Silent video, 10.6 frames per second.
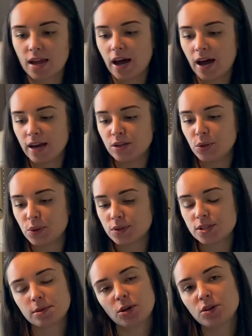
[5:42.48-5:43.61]
I know
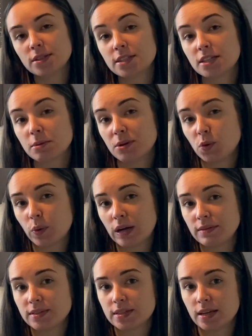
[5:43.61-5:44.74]
some holistic
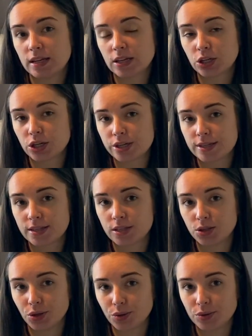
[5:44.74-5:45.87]
midwives increase the
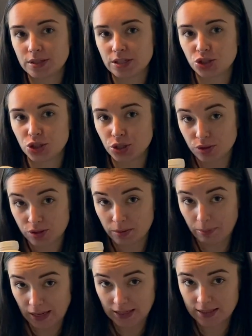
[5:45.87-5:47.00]
dose and just use the
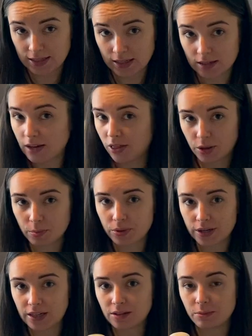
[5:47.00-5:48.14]
basic, not the
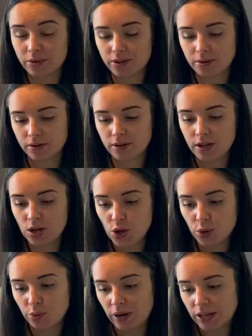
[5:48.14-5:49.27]
prenatal, but the
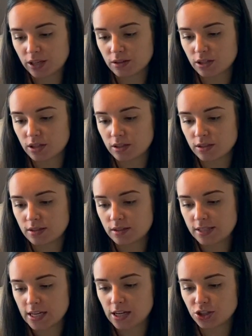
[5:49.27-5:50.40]
regular
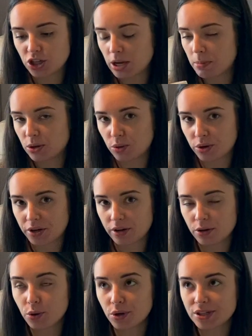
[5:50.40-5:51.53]
DHA by
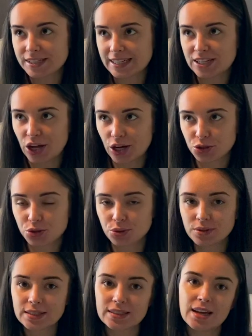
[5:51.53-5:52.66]
Nordic
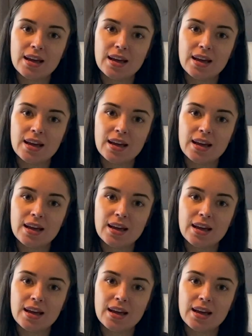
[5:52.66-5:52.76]
Naturals.